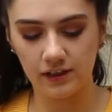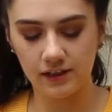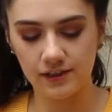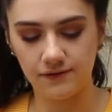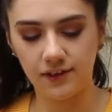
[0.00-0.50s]

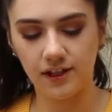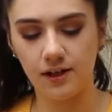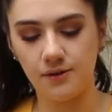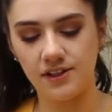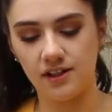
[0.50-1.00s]
This
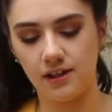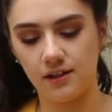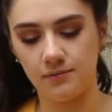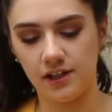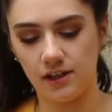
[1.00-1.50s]
video isn't
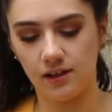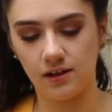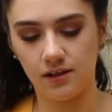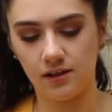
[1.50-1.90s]
going to be